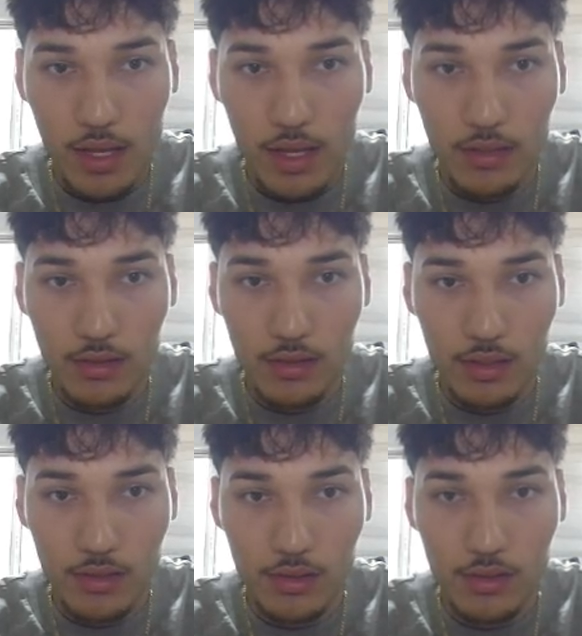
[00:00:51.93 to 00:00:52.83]
Asia
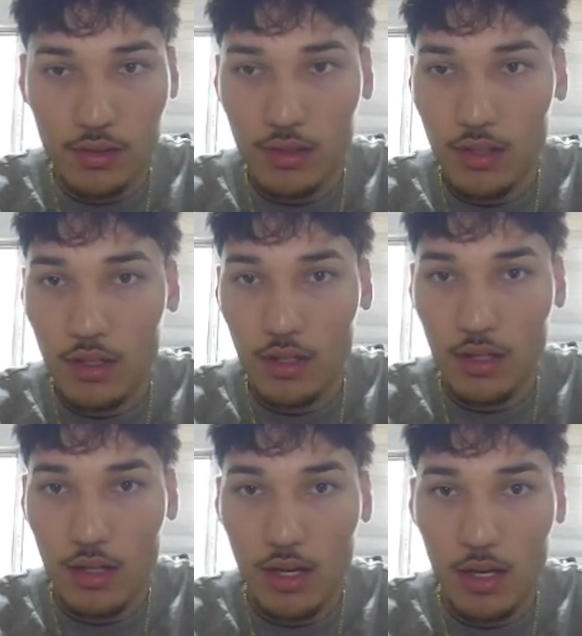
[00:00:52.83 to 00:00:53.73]
session,
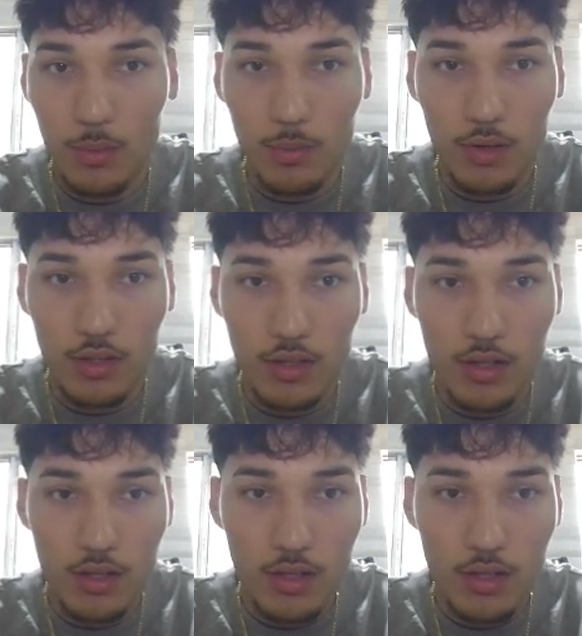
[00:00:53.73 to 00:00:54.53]
I wanted